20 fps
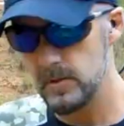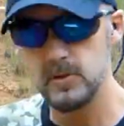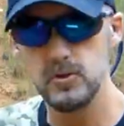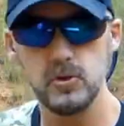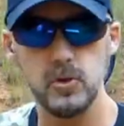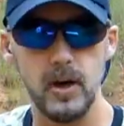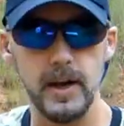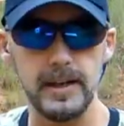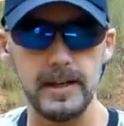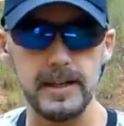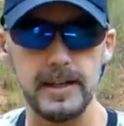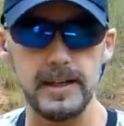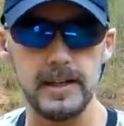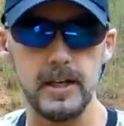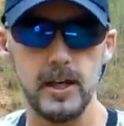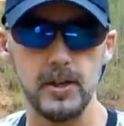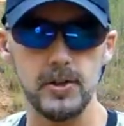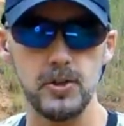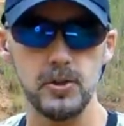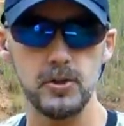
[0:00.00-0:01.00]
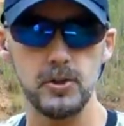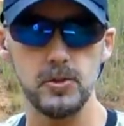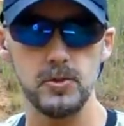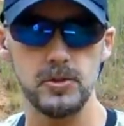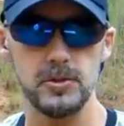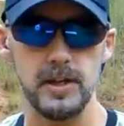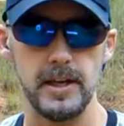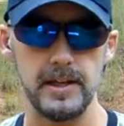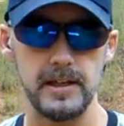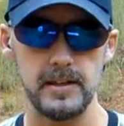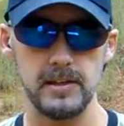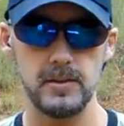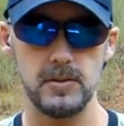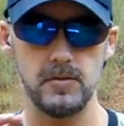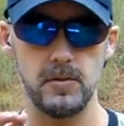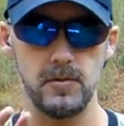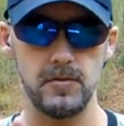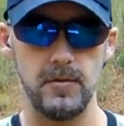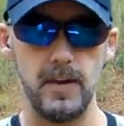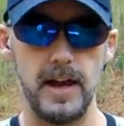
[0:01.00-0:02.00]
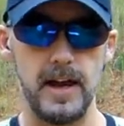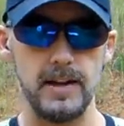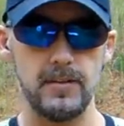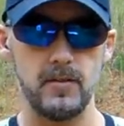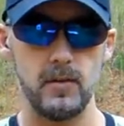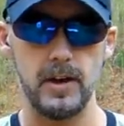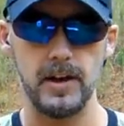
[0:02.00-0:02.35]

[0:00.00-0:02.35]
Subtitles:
trying to get under 2 seconds for 5